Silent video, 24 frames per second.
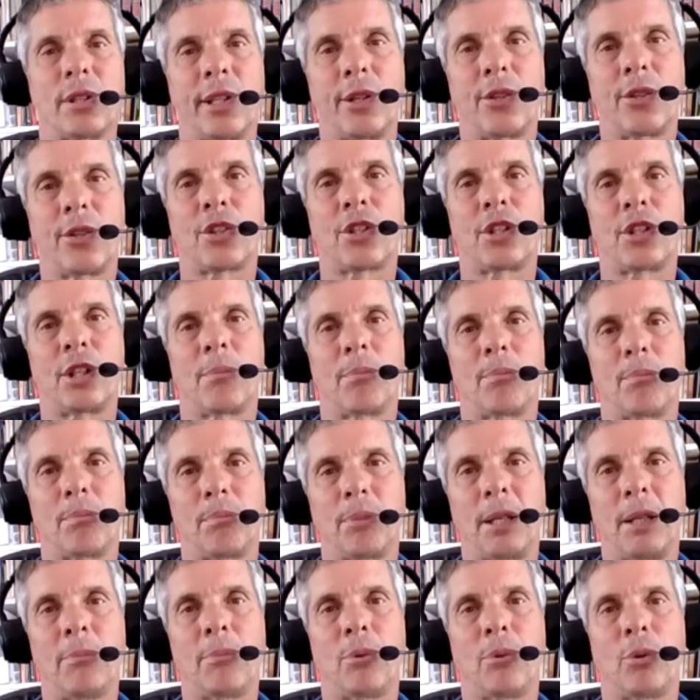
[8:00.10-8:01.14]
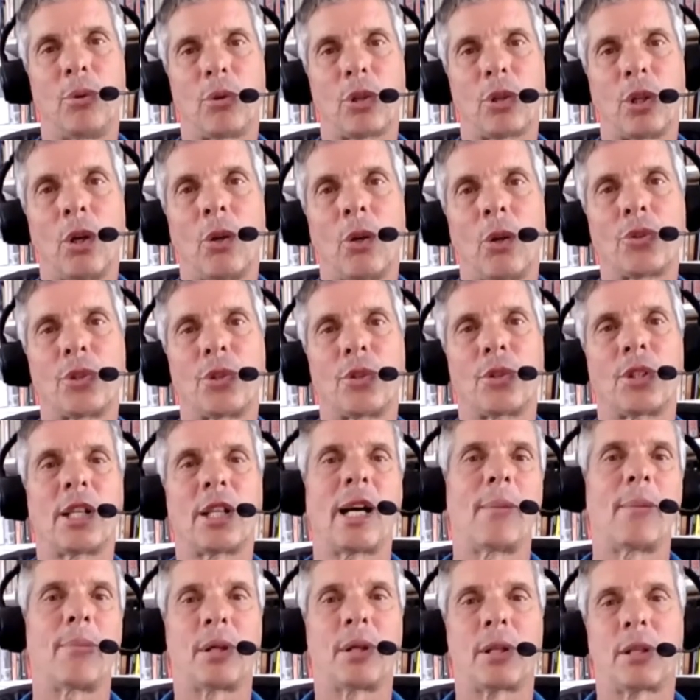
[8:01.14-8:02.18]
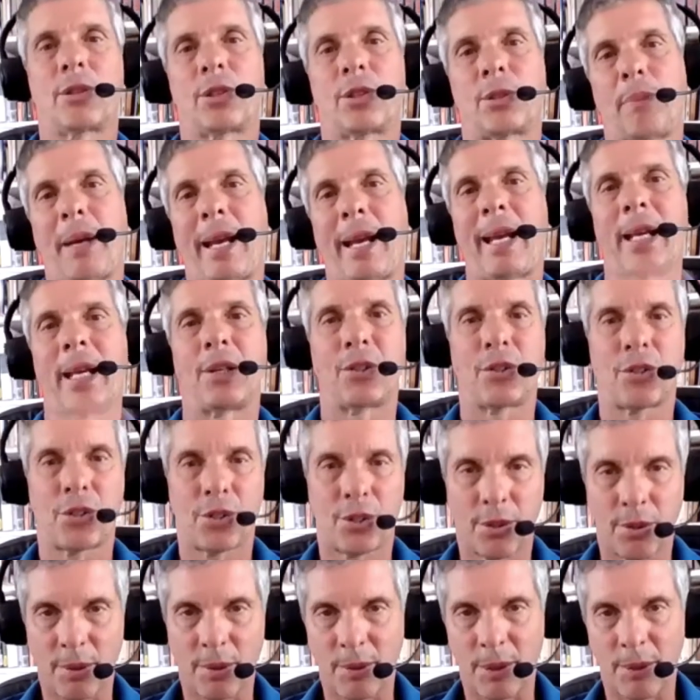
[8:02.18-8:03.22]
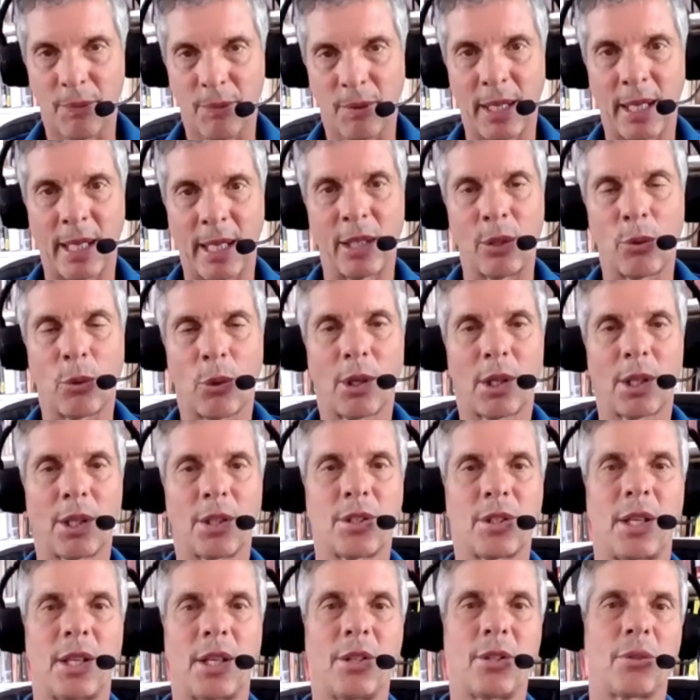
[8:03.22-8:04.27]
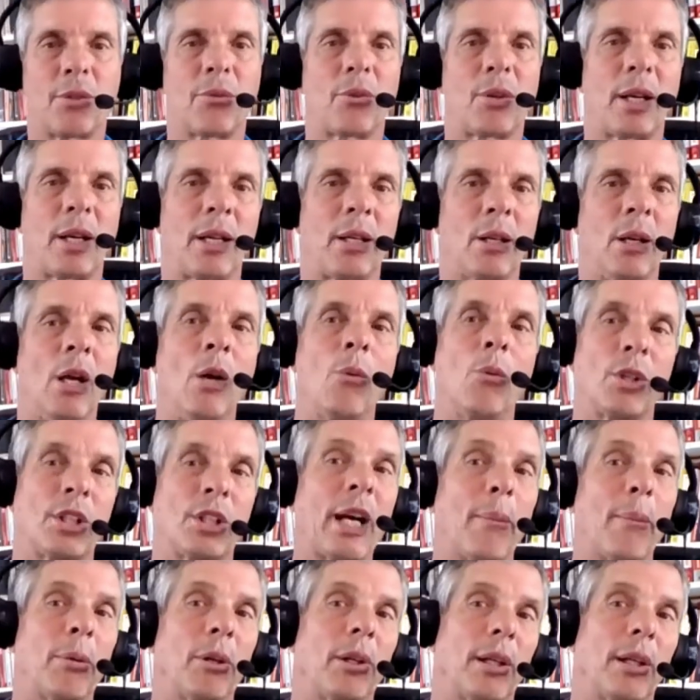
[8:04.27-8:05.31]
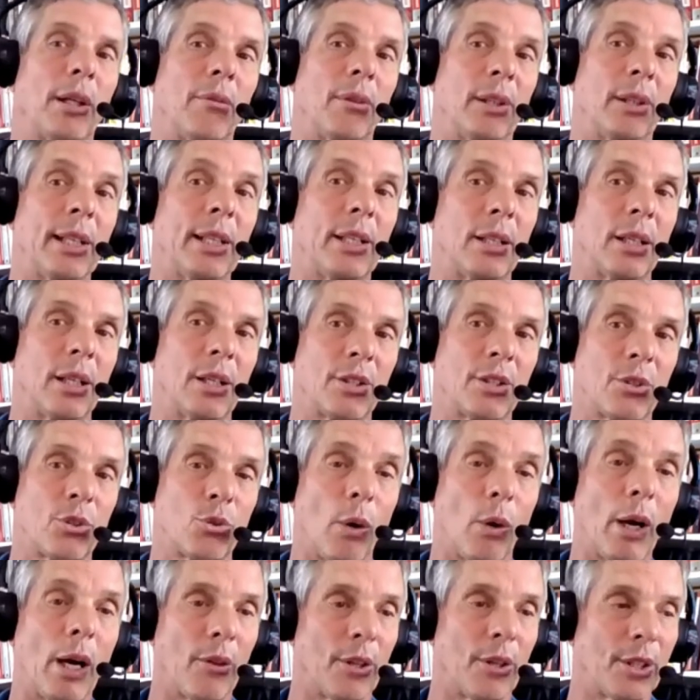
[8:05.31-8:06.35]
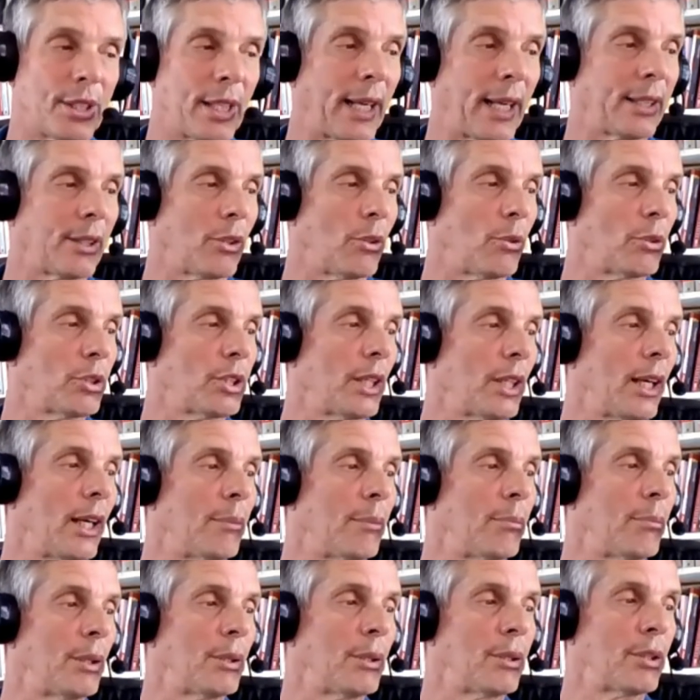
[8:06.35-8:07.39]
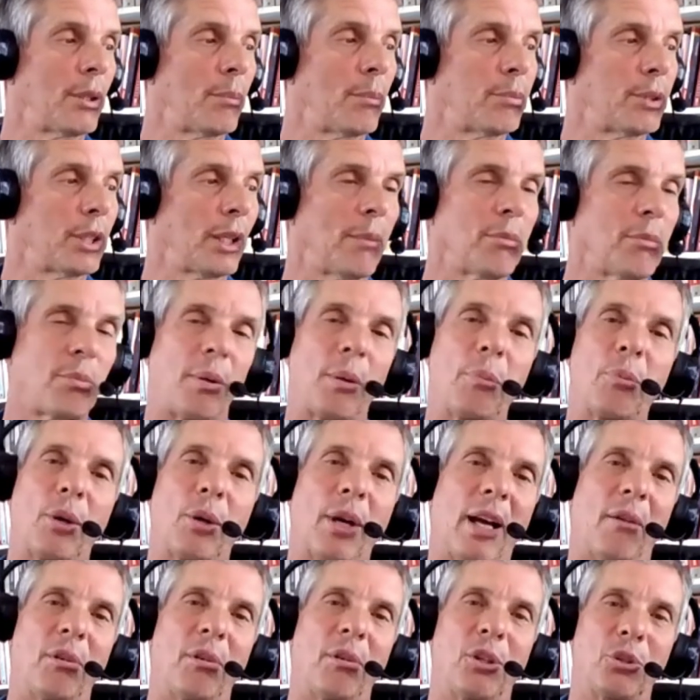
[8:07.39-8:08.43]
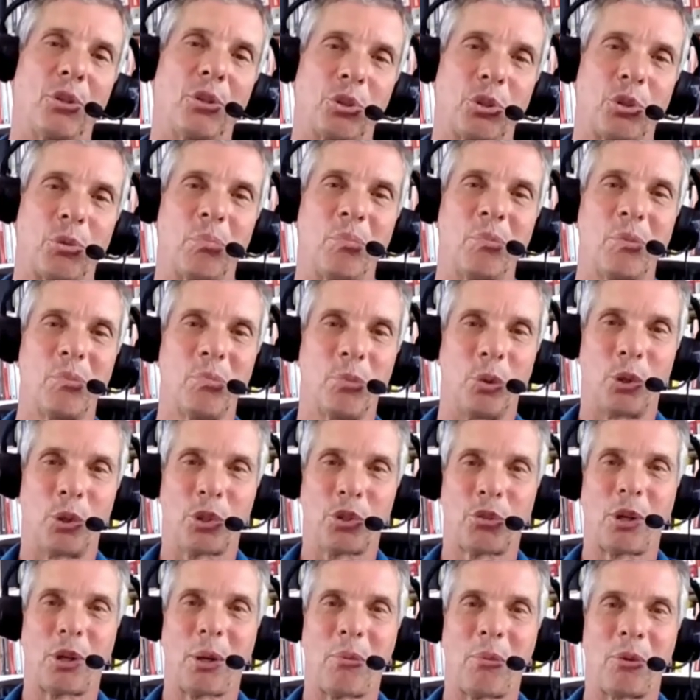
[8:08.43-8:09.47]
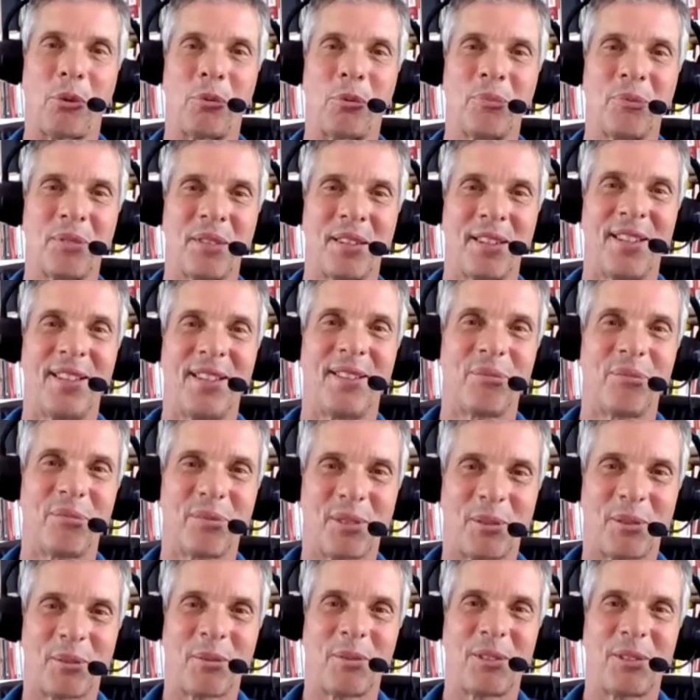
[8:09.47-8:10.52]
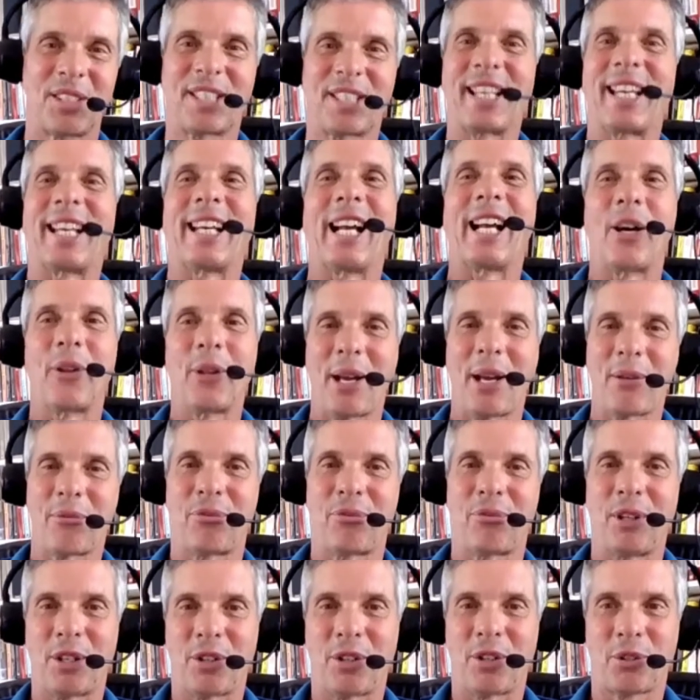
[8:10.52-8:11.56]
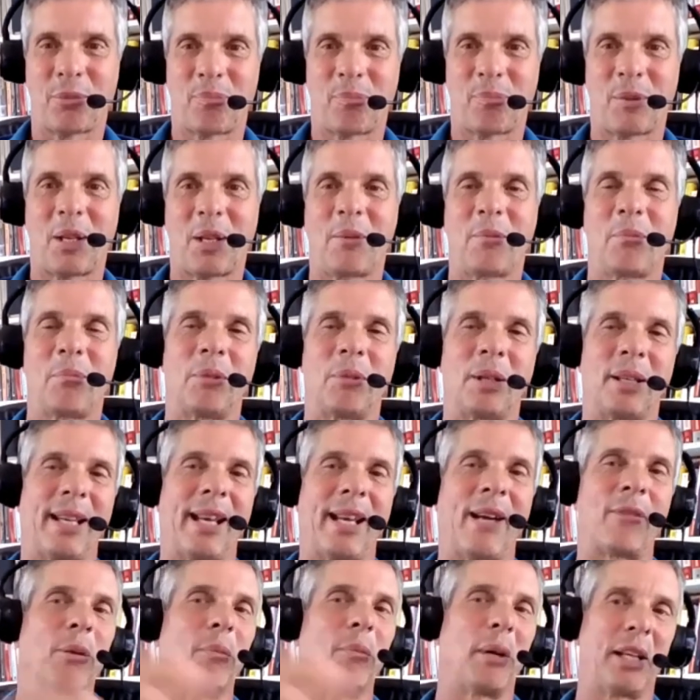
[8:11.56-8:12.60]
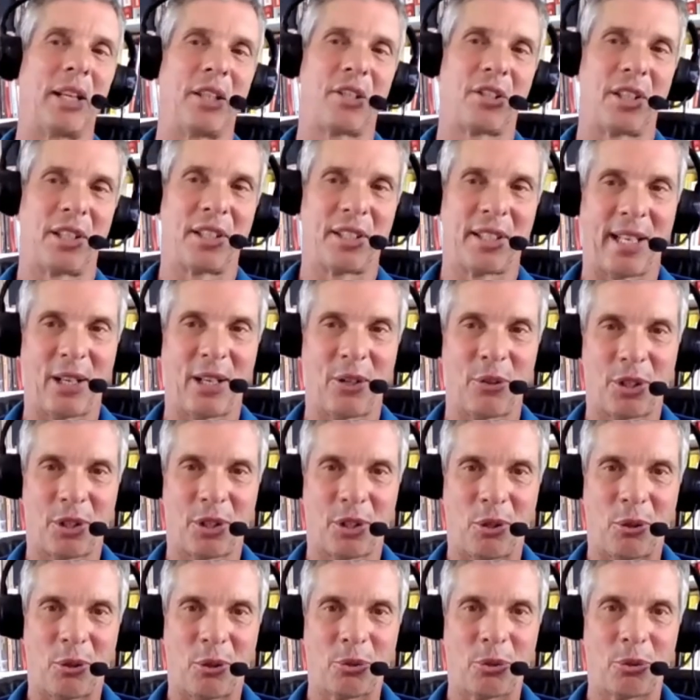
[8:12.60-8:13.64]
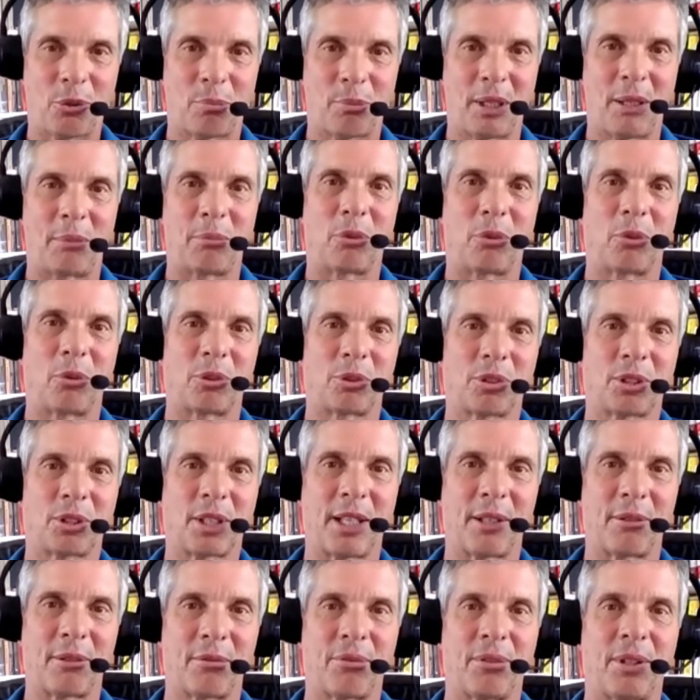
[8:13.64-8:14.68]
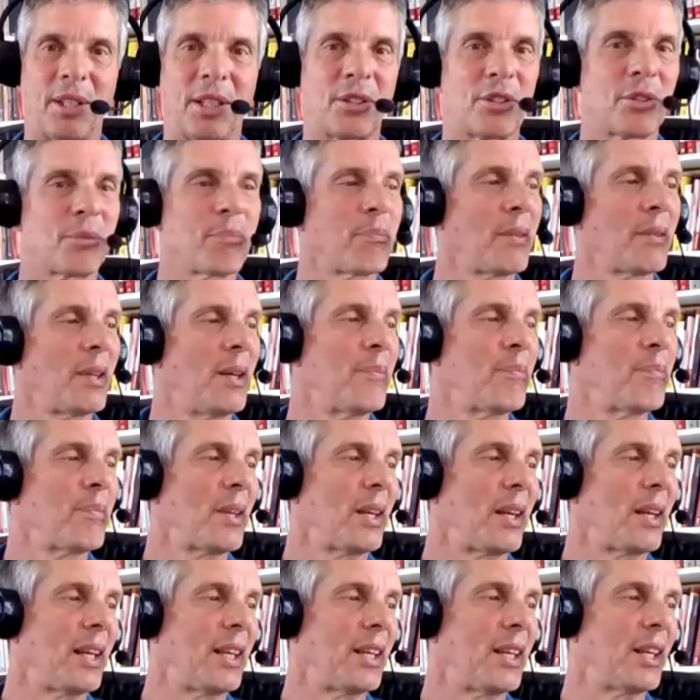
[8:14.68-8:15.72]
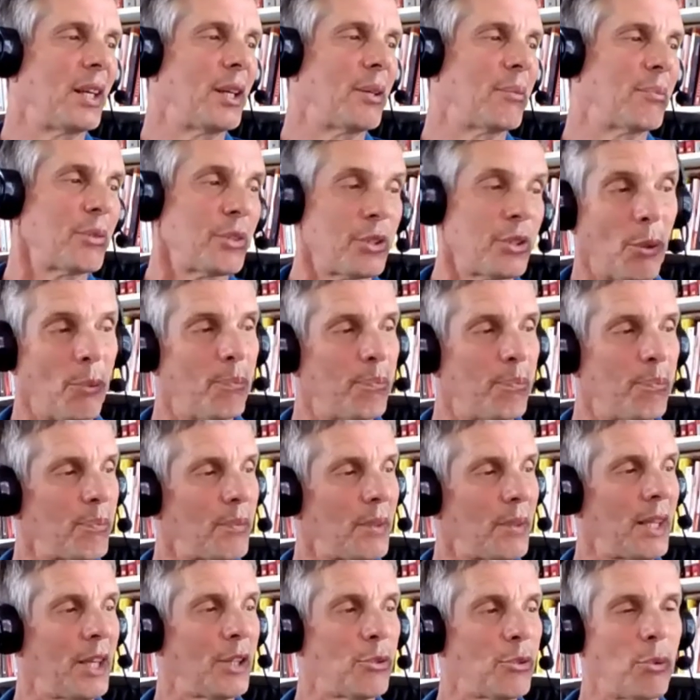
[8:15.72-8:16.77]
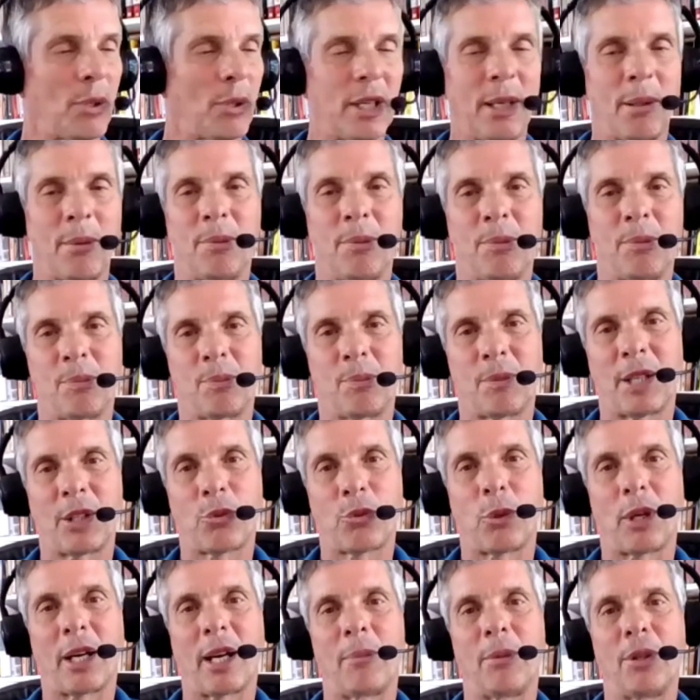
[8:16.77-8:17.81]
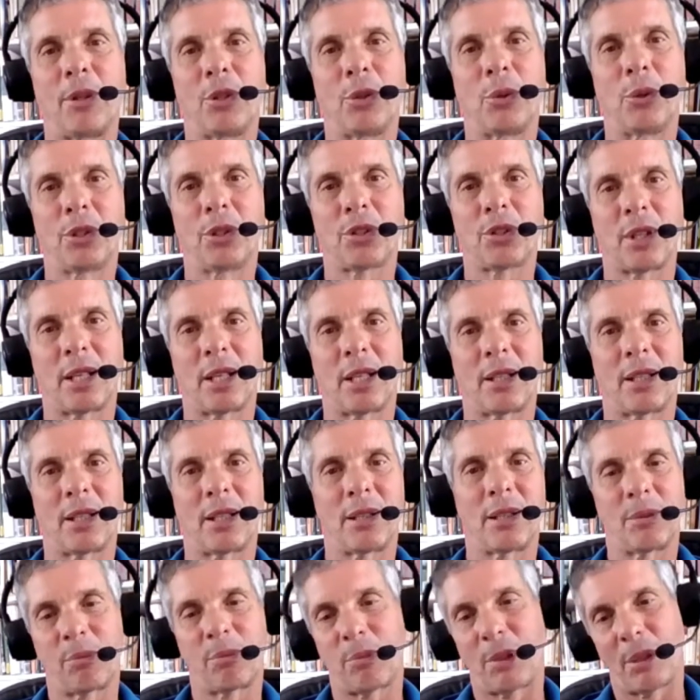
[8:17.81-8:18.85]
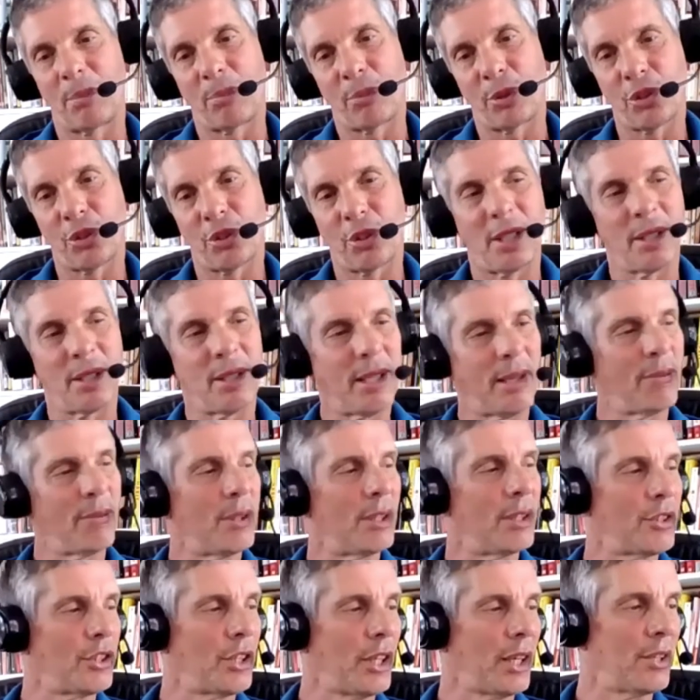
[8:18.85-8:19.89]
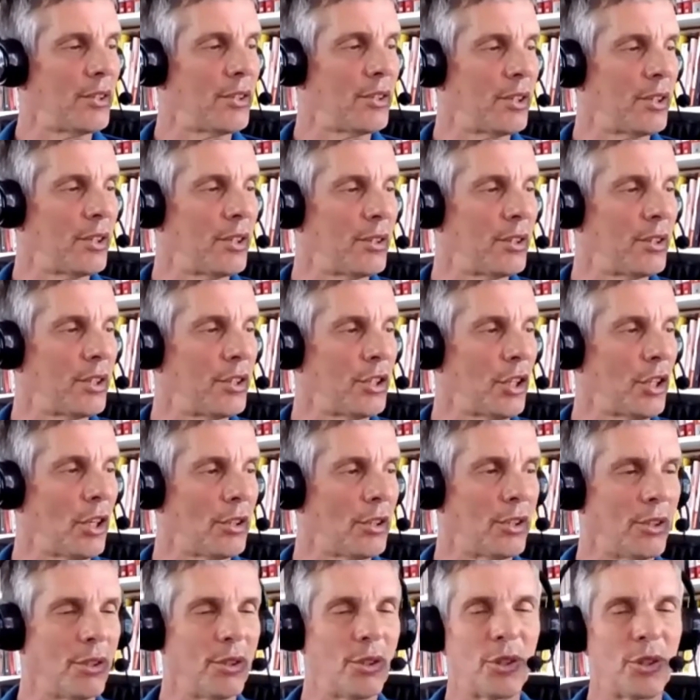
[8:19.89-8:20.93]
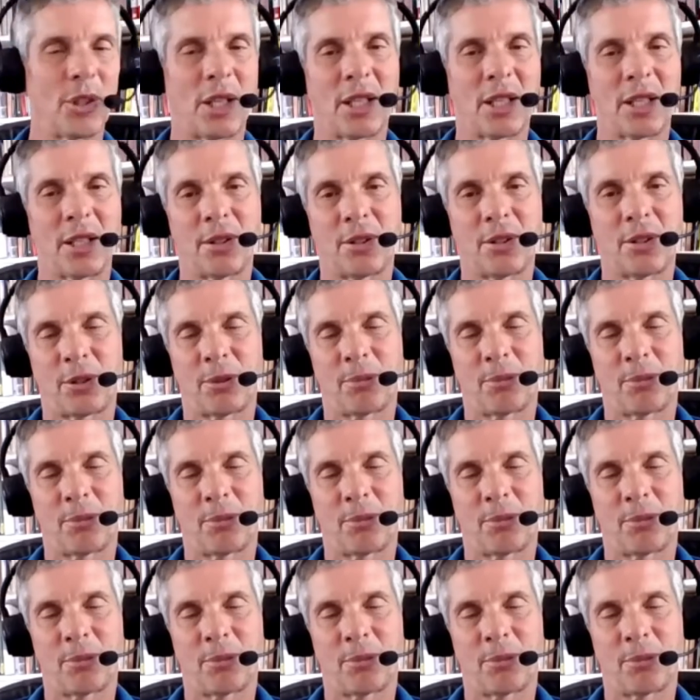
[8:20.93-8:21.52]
leadership, people, culture topic spans any organization, right? Which I believe Lean does as well, the technical side, but sometimes people have a little more trouble seeing how that fits. But everybody sees how the culture people side fits. And uh, so that's what I've that's what I've been doing. So I get it. I appreciate having the chance to, to talk to your audience.